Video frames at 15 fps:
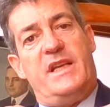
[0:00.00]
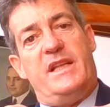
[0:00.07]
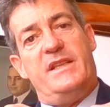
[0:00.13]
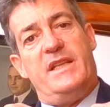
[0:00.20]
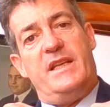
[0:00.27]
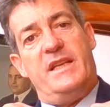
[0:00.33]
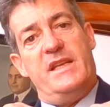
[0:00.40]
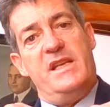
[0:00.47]
And
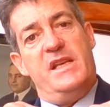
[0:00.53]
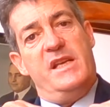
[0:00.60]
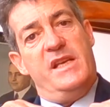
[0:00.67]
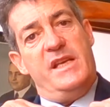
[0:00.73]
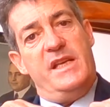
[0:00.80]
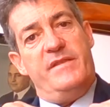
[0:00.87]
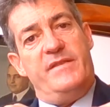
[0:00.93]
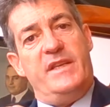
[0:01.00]
then
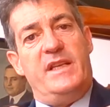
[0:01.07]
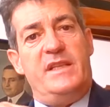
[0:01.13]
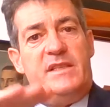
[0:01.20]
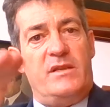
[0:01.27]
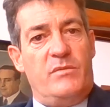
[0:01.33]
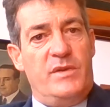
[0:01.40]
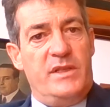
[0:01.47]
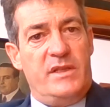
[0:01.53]
if there is
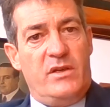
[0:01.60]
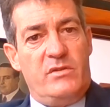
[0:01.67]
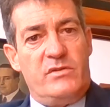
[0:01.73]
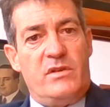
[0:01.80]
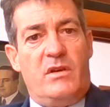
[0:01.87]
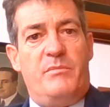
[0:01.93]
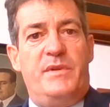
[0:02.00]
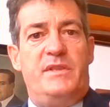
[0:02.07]
the windows
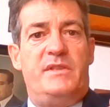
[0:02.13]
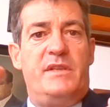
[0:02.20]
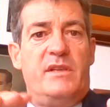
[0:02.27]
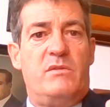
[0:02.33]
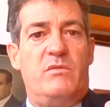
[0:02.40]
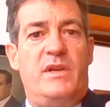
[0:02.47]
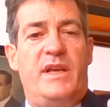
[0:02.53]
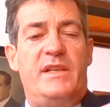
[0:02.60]
open
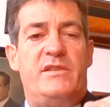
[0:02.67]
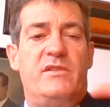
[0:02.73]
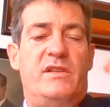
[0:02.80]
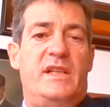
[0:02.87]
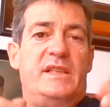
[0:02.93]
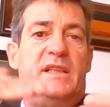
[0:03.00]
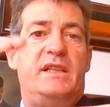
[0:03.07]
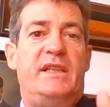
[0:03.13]
circulation
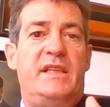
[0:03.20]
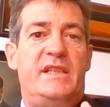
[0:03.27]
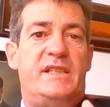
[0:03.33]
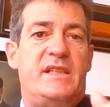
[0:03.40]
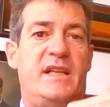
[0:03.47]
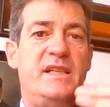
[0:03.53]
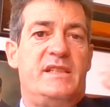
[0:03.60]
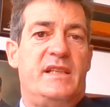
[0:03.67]
and the
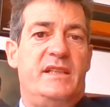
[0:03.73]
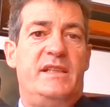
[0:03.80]
distance